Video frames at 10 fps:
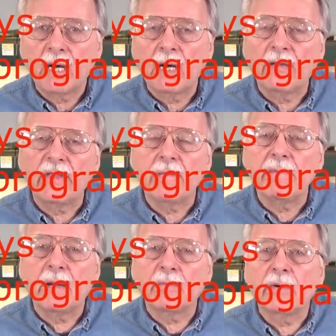uh, the
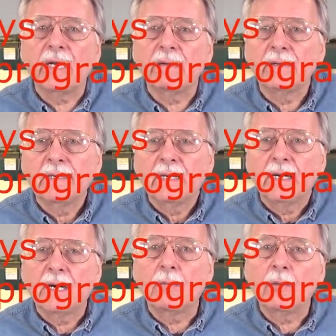memory
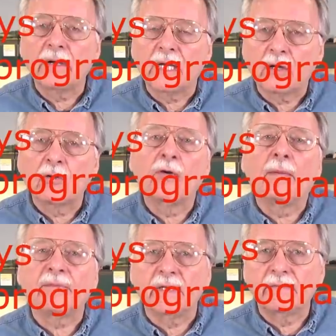uh, will get
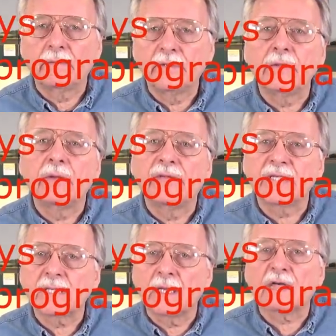corrupted due to
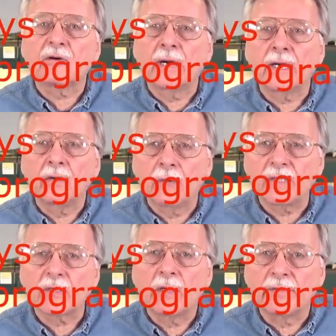this electronic
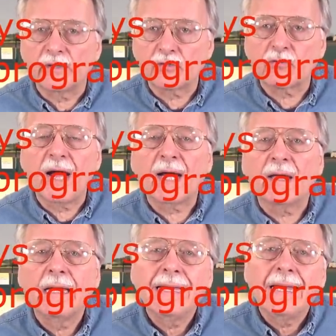noise on the
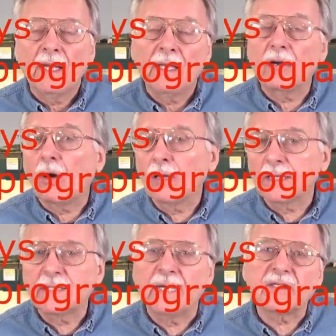track. And all
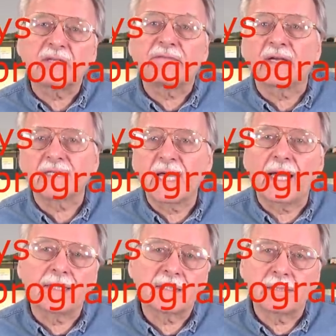it takes to fix
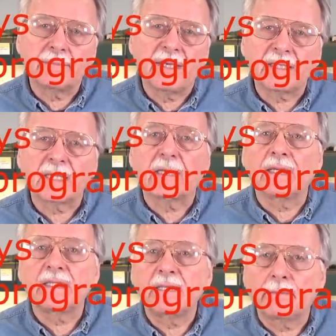that is to
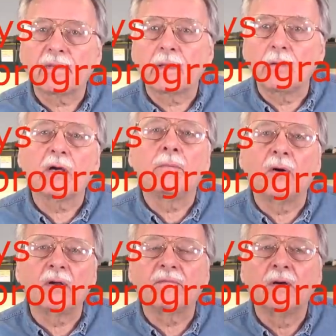basically tip the
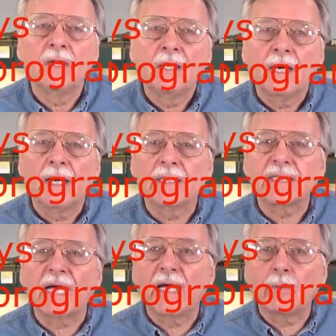locomotive uh,
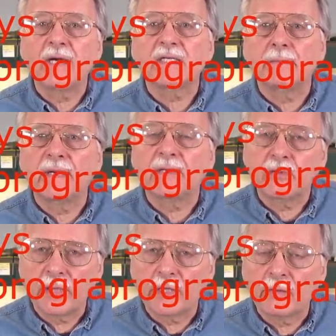sideways a bit
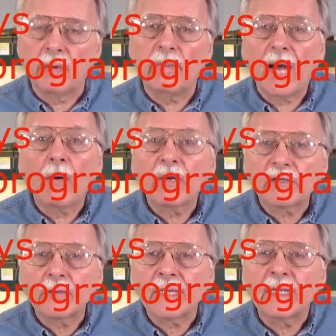to interrupt power
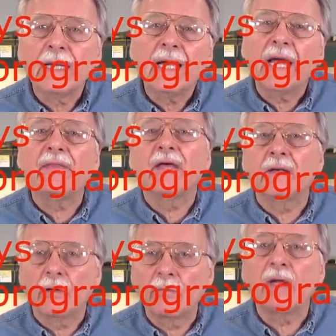to it, and
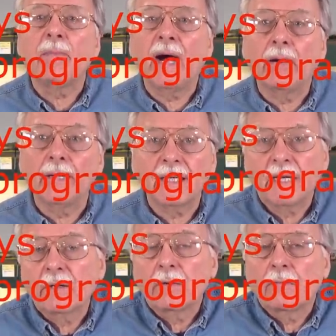then repower it,
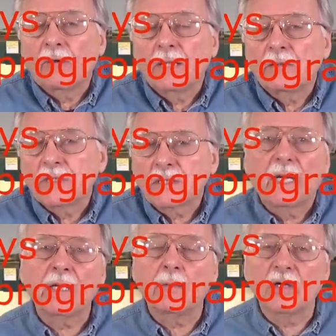and it'll run just
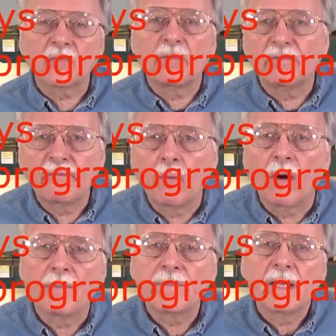like it was before.